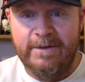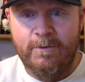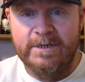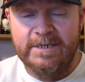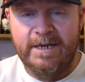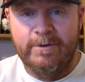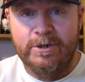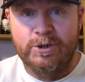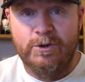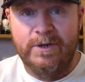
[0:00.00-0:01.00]
and the ones that I'm going
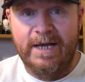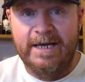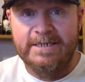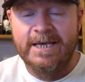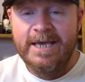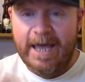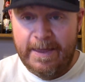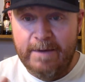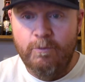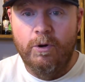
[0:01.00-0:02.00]
to show you guys,
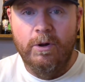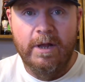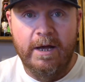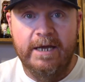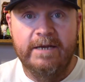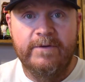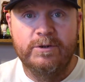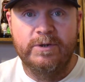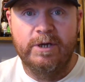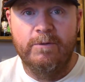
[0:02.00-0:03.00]
and then we'll
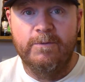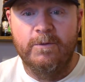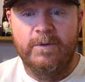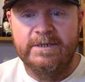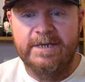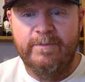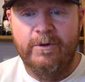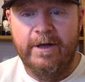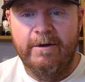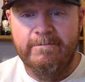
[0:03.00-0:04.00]
individually go through the ones that I
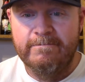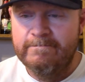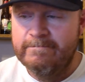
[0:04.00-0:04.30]
pull out.